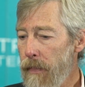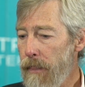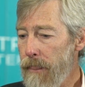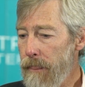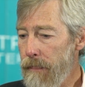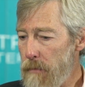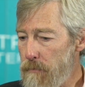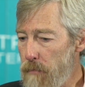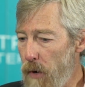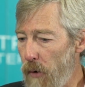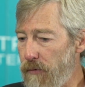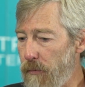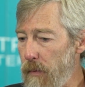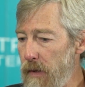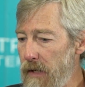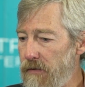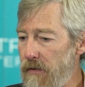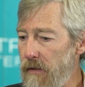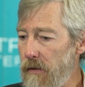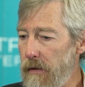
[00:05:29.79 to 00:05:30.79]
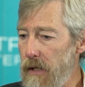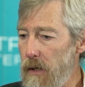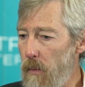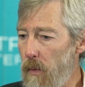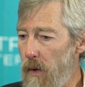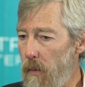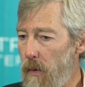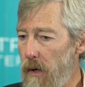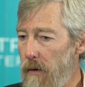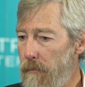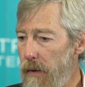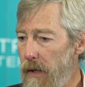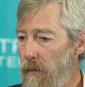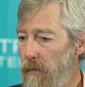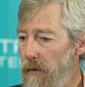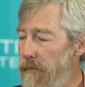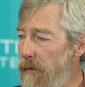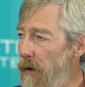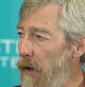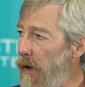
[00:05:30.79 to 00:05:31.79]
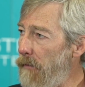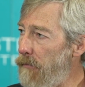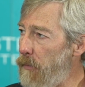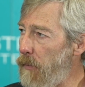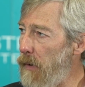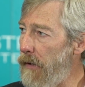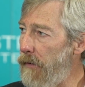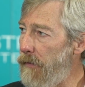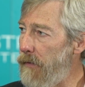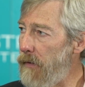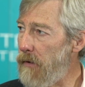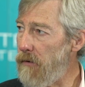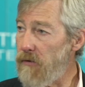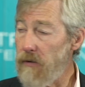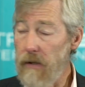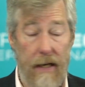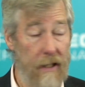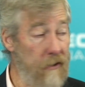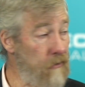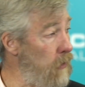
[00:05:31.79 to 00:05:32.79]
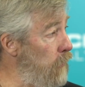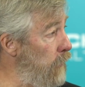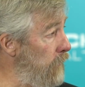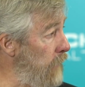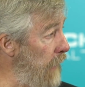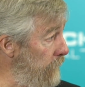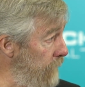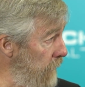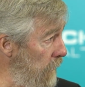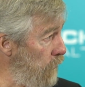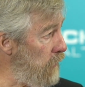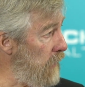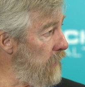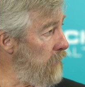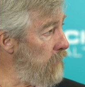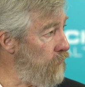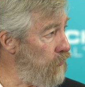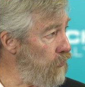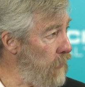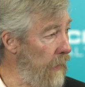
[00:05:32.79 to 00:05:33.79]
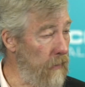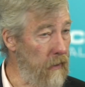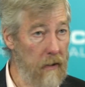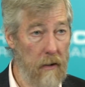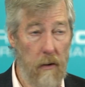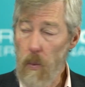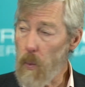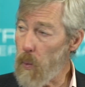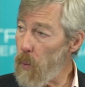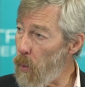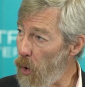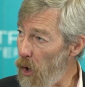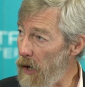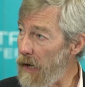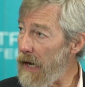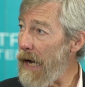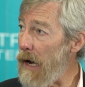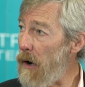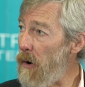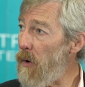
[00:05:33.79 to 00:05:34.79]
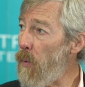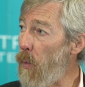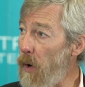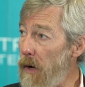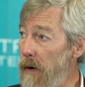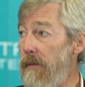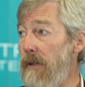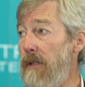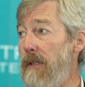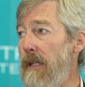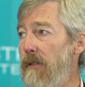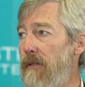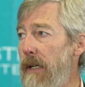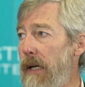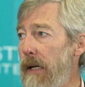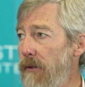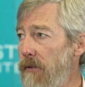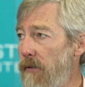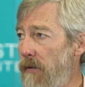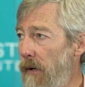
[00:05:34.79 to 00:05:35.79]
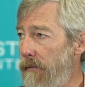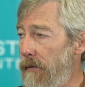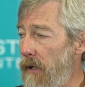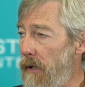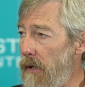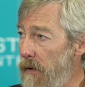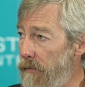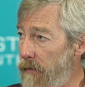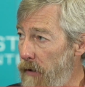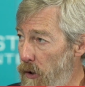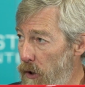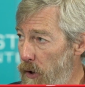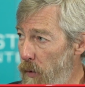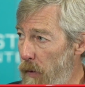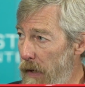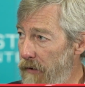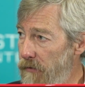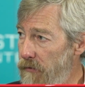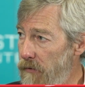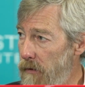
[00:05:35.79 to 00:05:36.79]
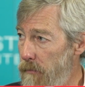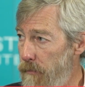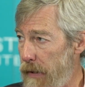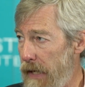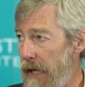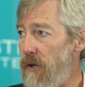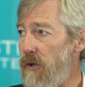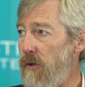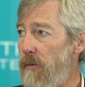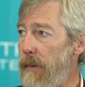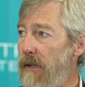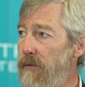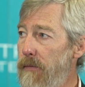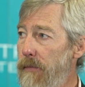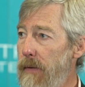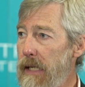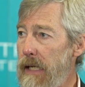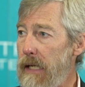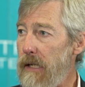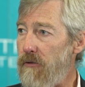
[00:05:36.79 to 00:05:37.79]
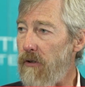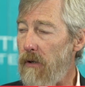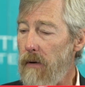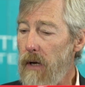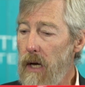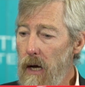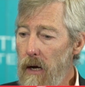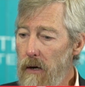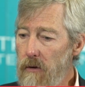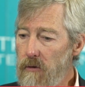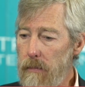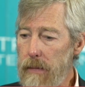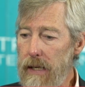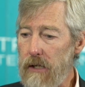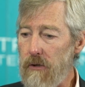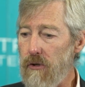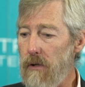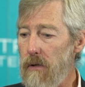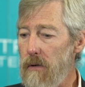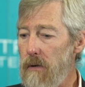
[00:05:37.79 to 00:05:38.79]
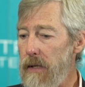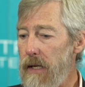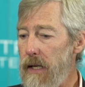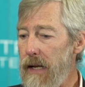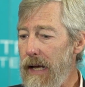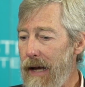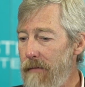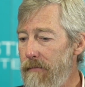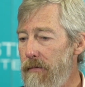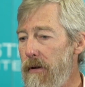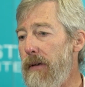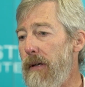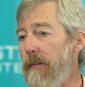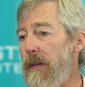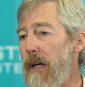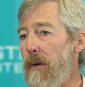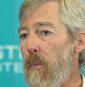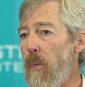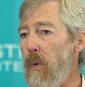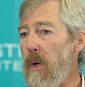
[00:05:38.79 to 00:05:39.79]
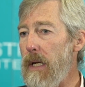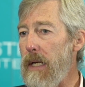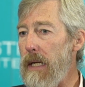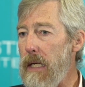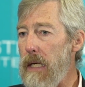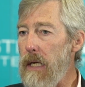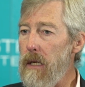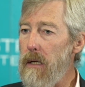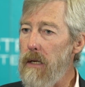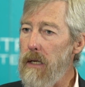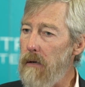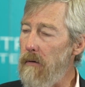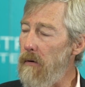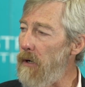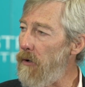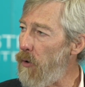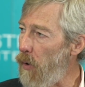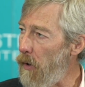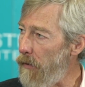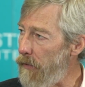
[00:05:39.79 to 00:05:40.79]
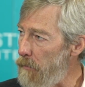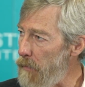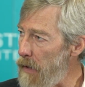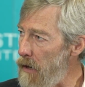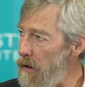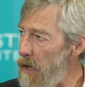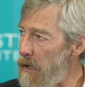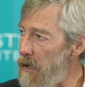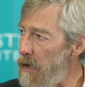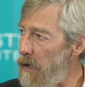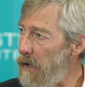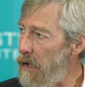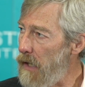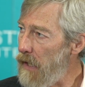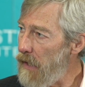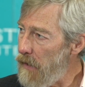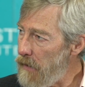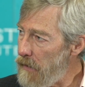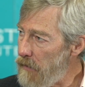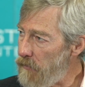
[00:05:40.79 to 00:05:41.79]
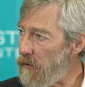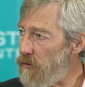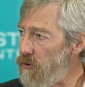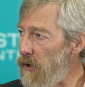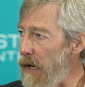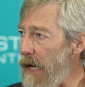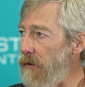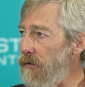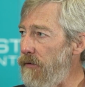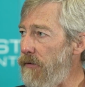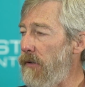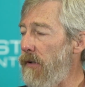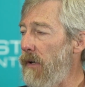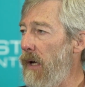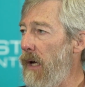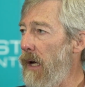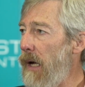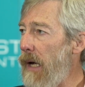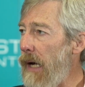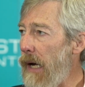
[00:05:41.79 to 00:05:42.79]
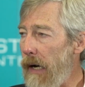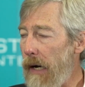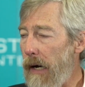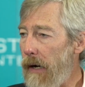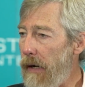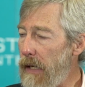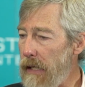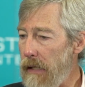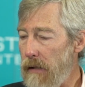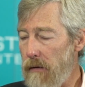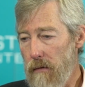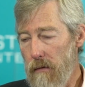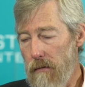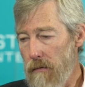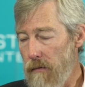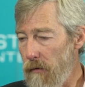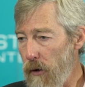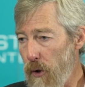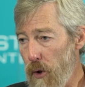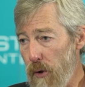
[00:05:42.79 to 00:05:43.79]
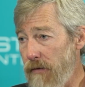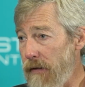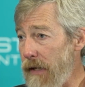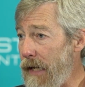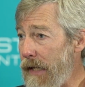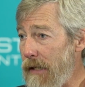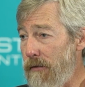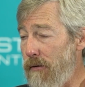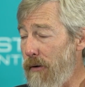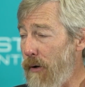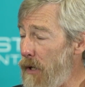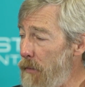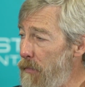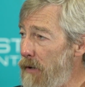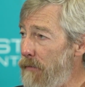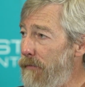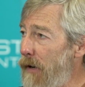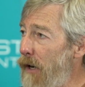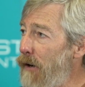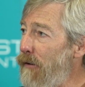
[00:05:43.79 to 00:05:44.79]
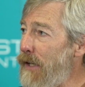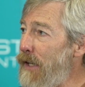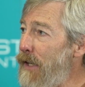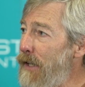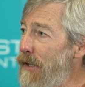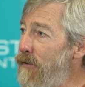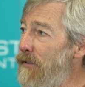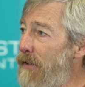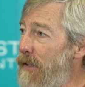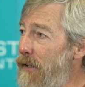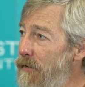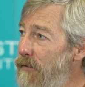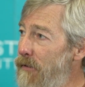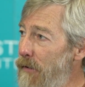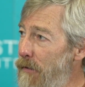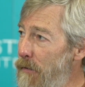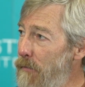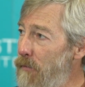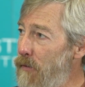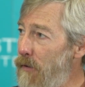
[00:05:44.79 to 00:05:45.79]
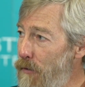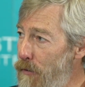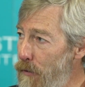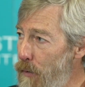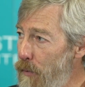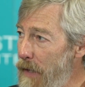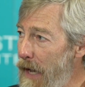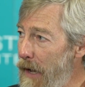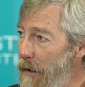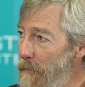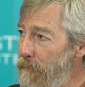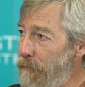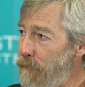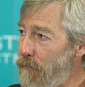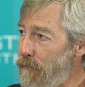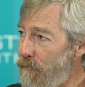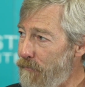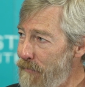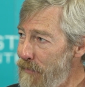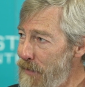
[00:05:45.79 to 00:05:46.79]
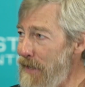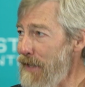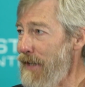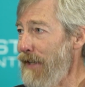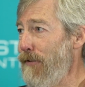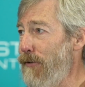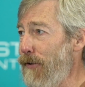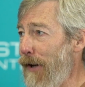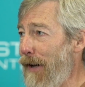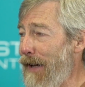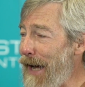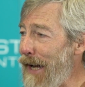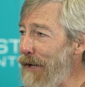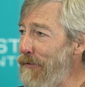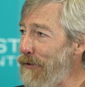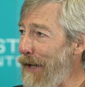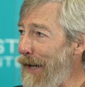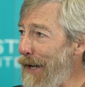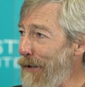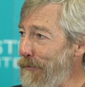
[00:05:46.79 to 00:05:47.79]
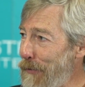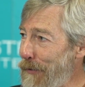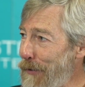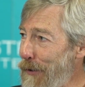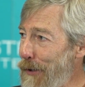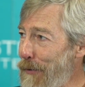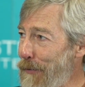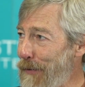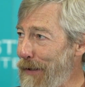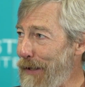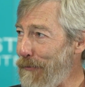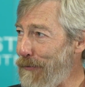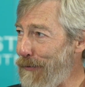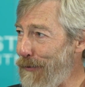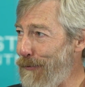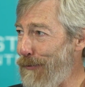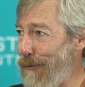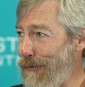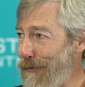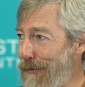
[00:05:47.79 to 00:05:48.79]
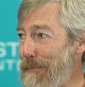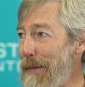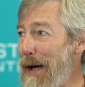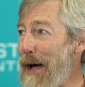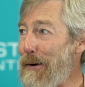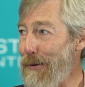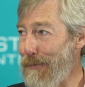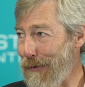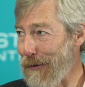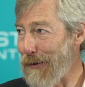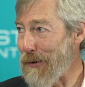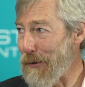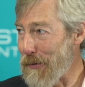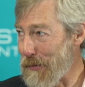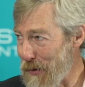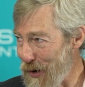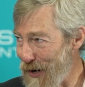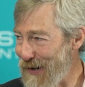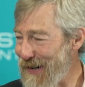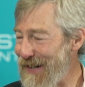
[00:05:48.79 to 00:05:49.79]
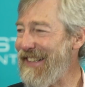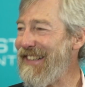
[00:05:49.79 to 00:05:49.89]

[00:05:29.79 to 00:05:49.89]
Most recently, what we've been involved with is actually with Avangrid to try to work out what are the details of a US companion specification to make sure that everything that we need here in North America is addressed. It looks like it's going to be fairly easy to do that. As with all things, it's just a matter of a little work.